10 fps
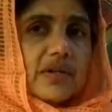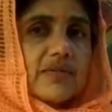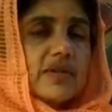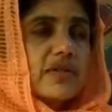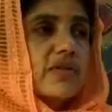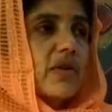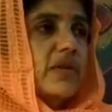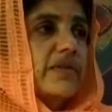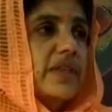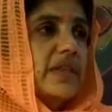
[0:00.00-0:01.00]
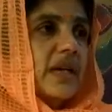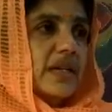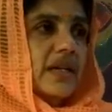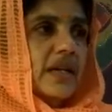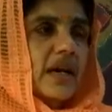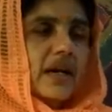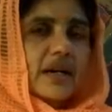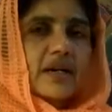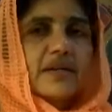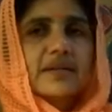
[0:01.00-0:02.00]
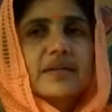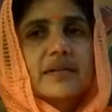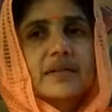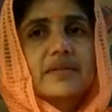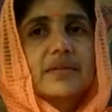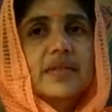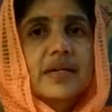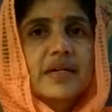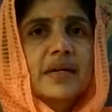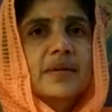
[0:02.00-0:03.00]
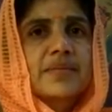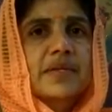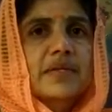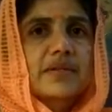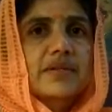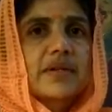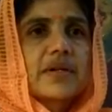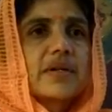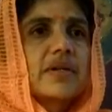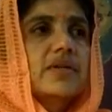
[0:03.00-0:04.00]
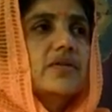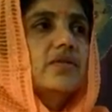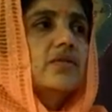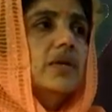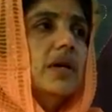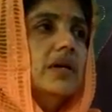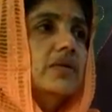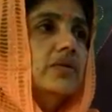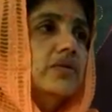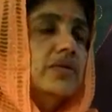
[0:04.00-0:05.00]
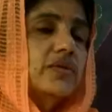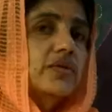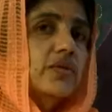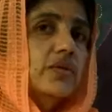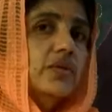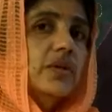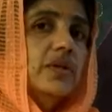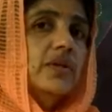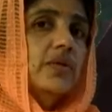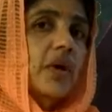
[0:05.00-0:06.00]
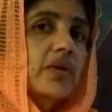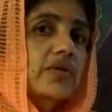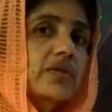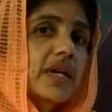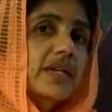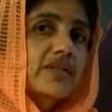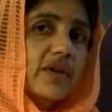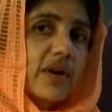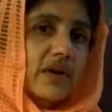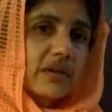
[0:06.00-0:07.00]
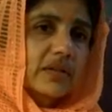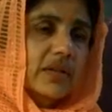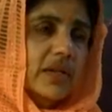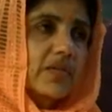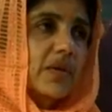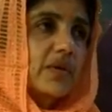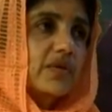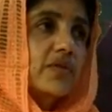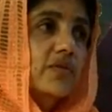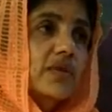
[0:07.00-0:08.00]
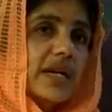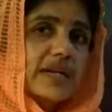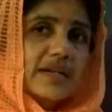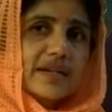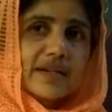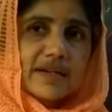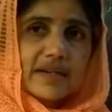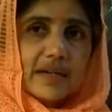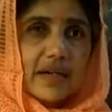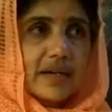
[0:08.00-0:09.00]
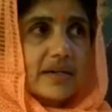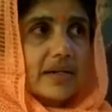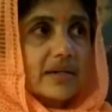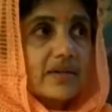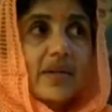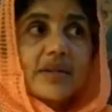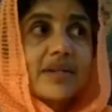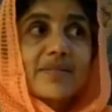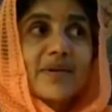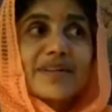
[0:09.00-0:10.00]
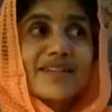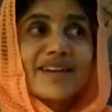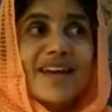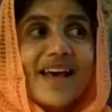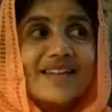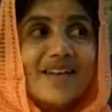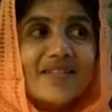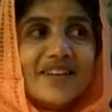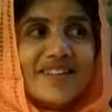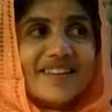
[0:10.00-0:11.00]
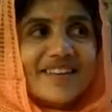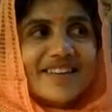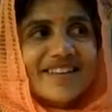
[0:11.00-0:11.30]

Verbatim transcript: which is called vitanda vitanda means you uh, you you what you said is wrong because you said it hmm. yeah so I t- personalize everything